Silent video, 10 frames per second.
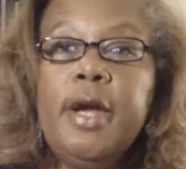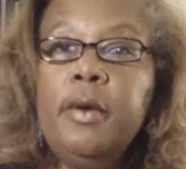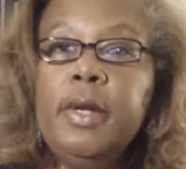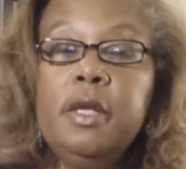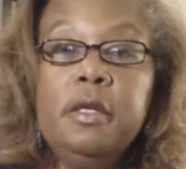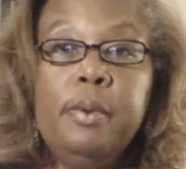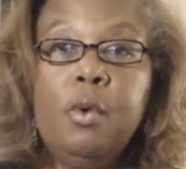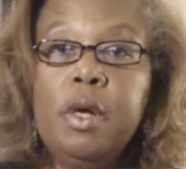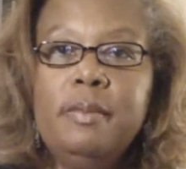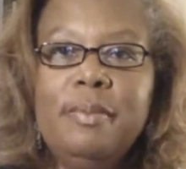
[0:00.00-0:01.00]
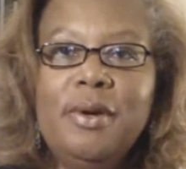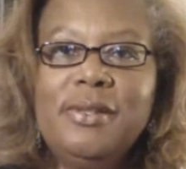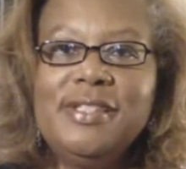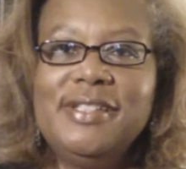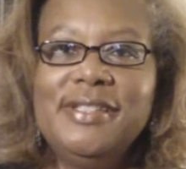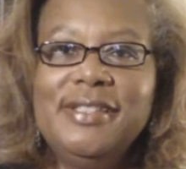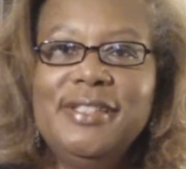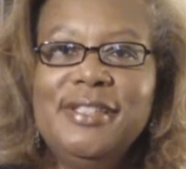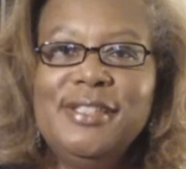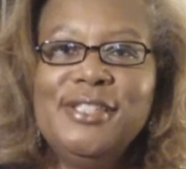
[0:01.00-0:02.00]
a very important
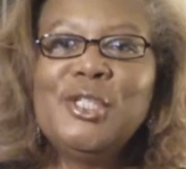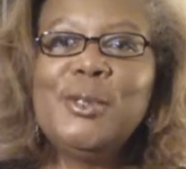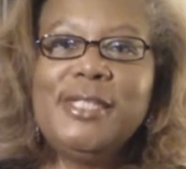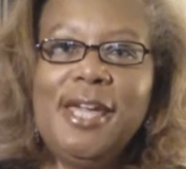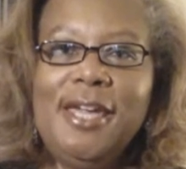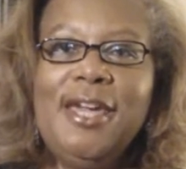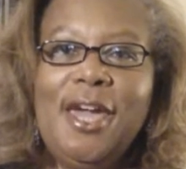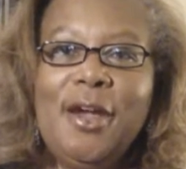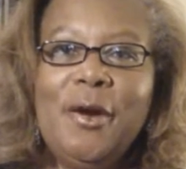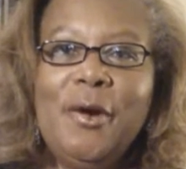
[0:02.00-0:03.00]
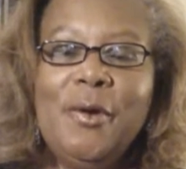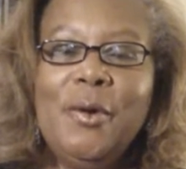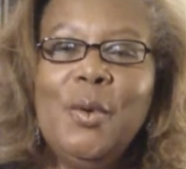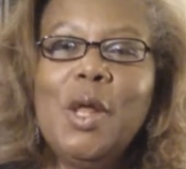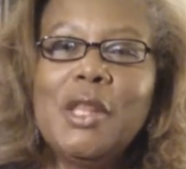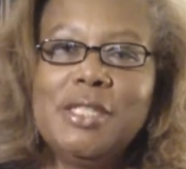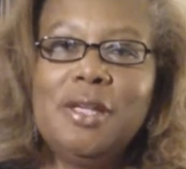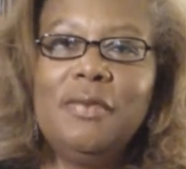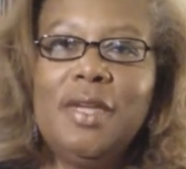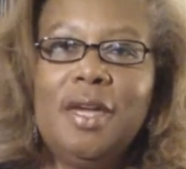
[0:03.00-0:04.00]
person, so take care
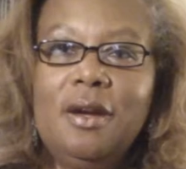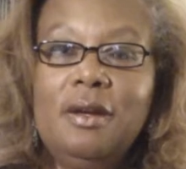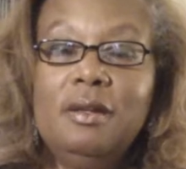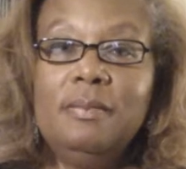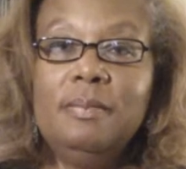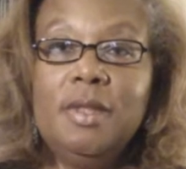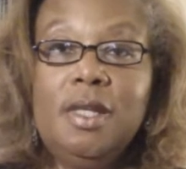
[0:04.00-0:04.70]
with self-care.